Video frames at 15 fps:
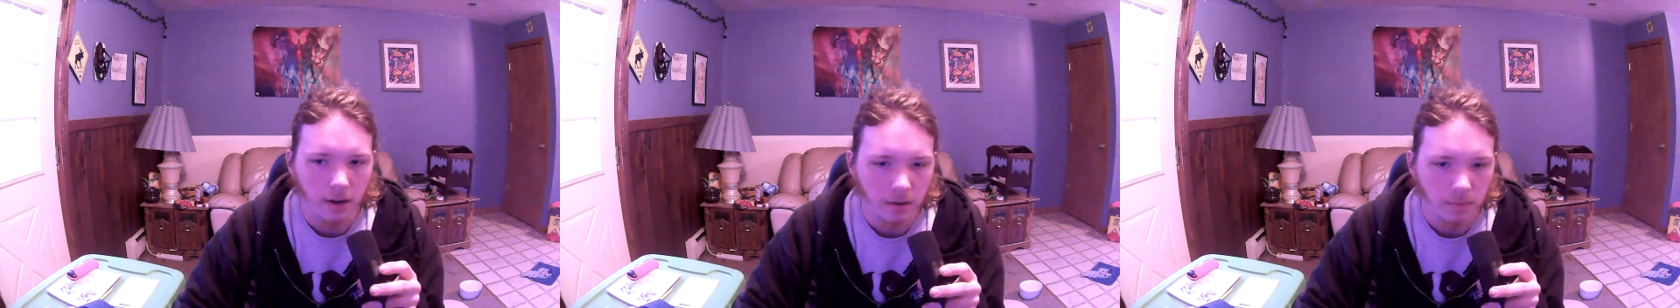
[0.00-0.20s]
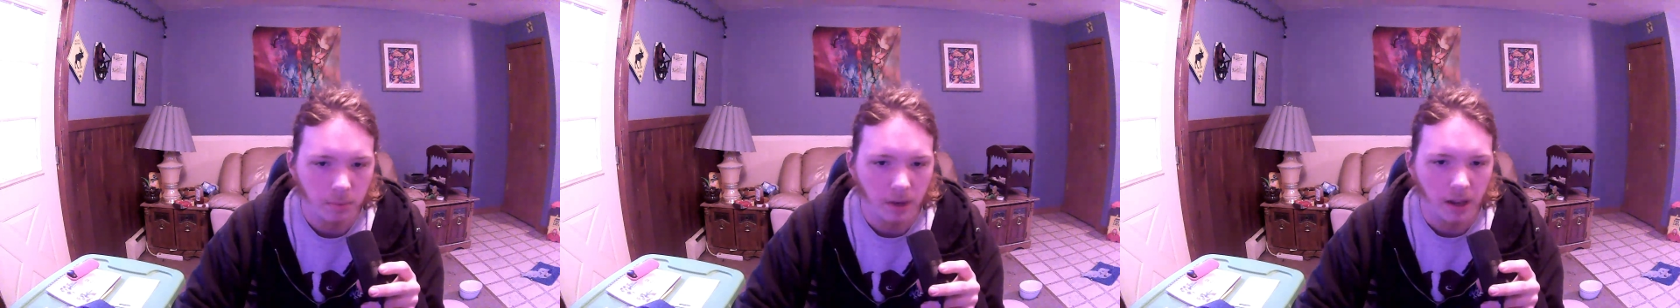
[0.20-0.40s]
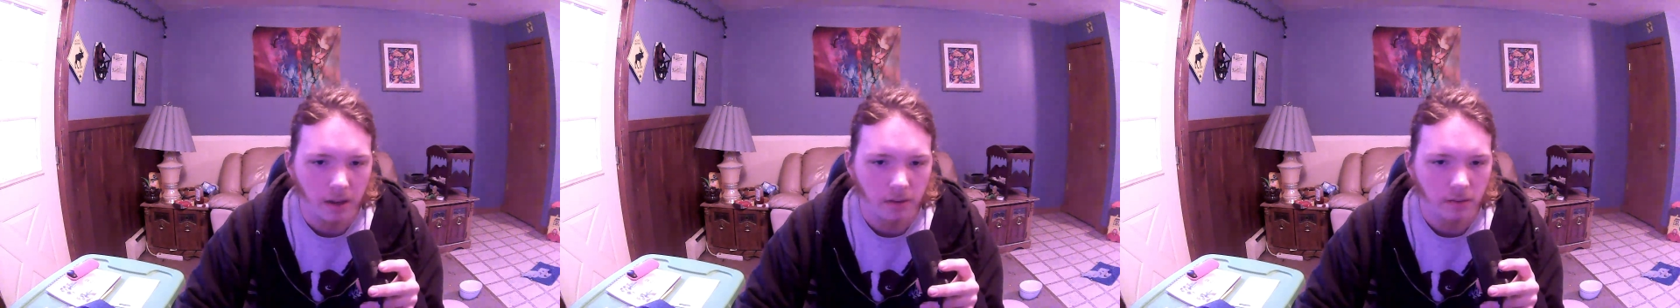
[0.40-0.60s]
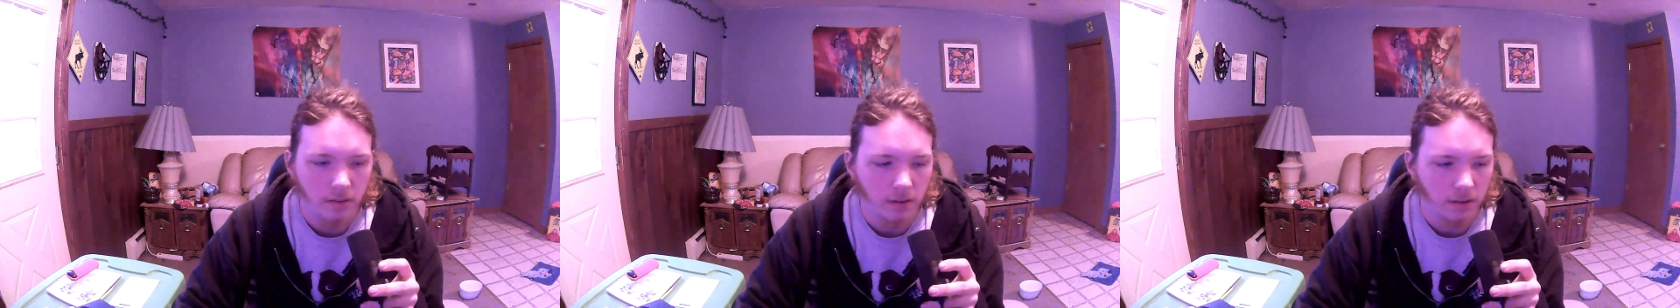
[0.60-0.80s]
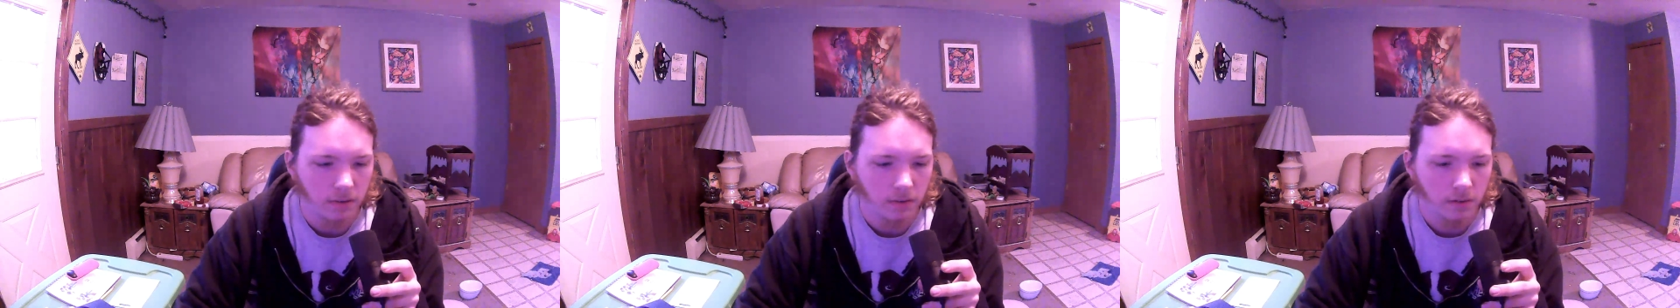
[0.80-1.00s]
on
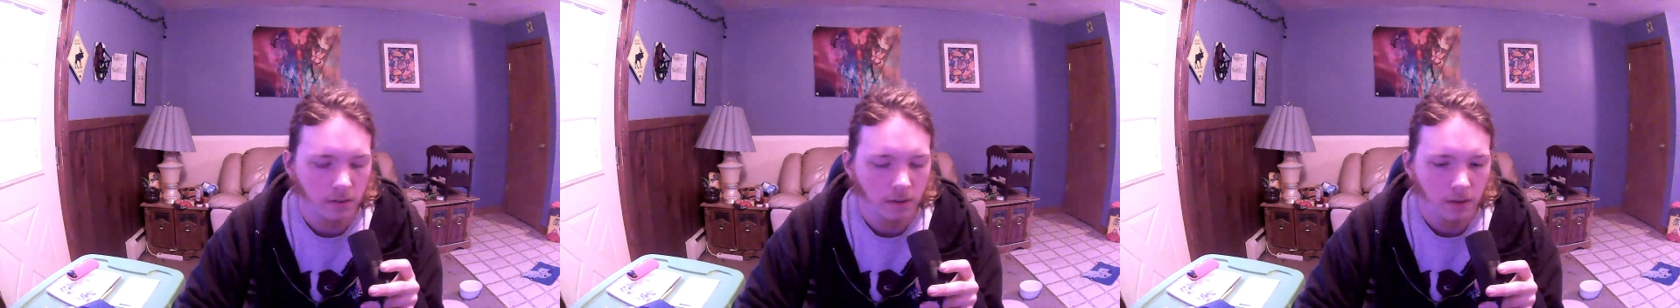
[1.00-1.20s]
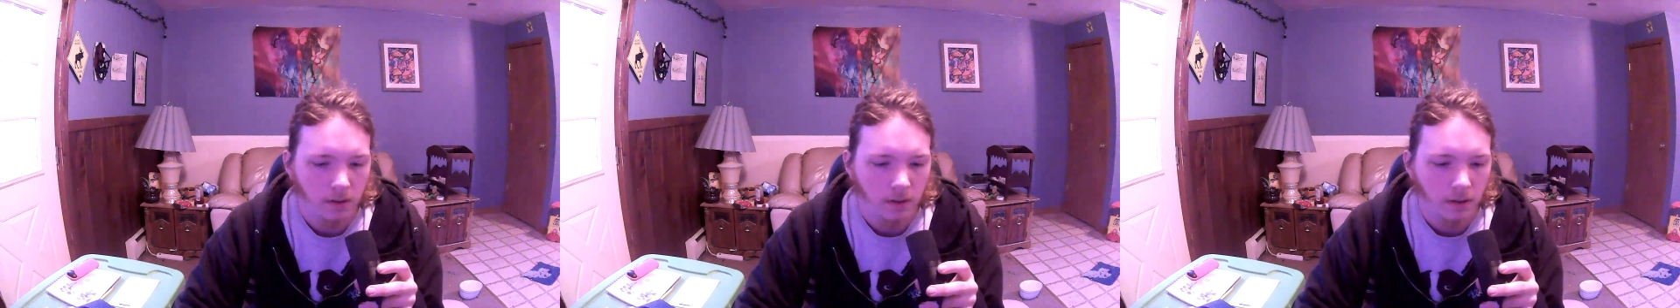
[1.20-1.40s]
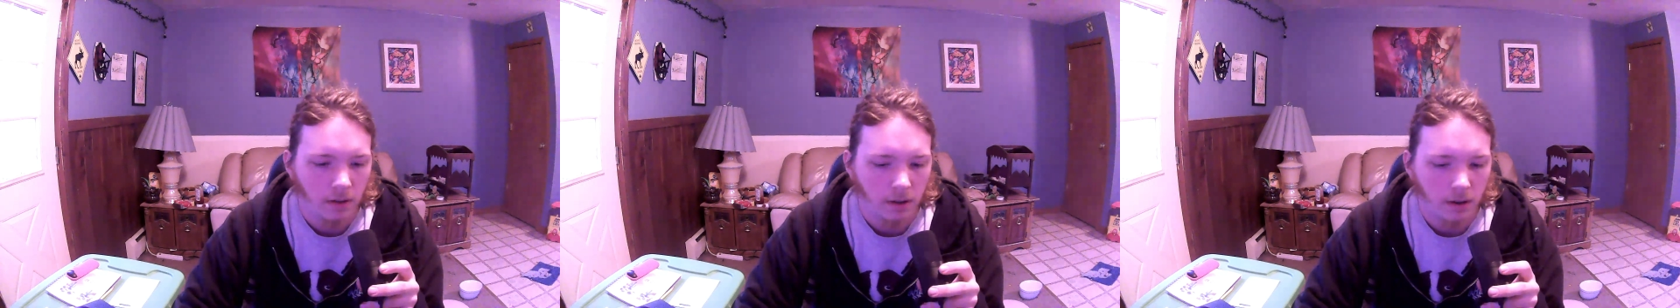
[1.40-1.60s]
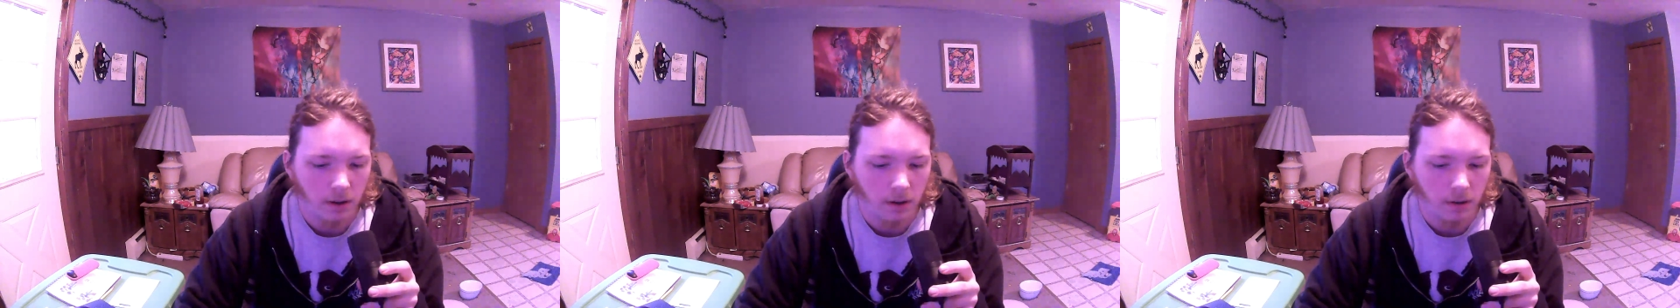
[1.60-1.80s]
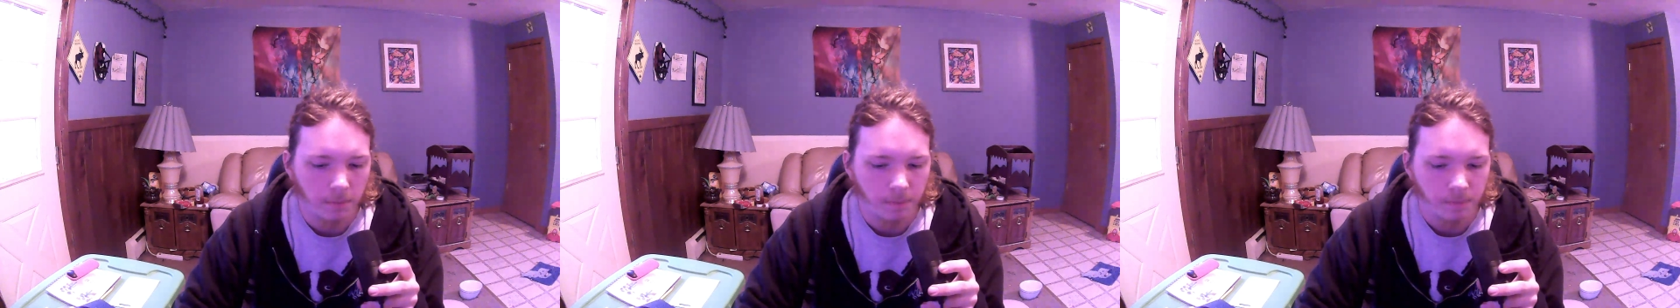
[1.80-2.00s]
plastics.
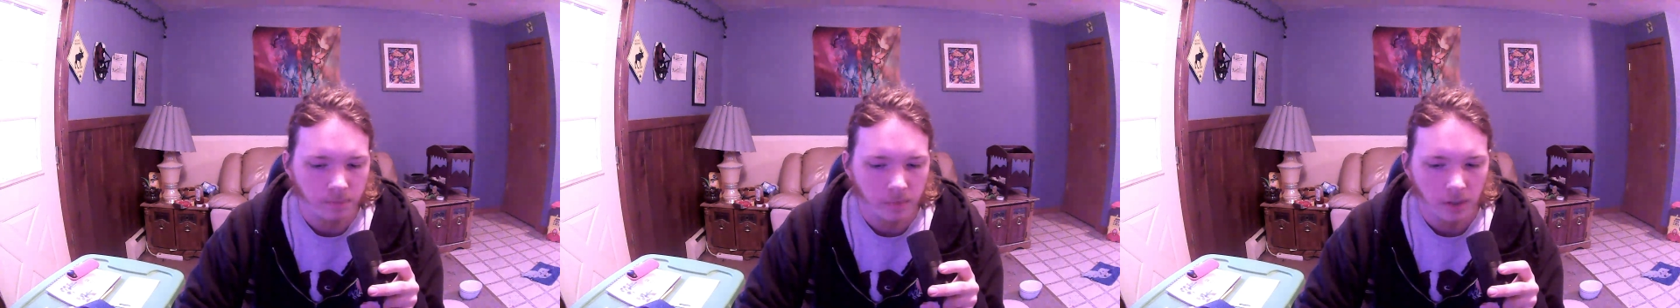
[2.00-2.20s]
um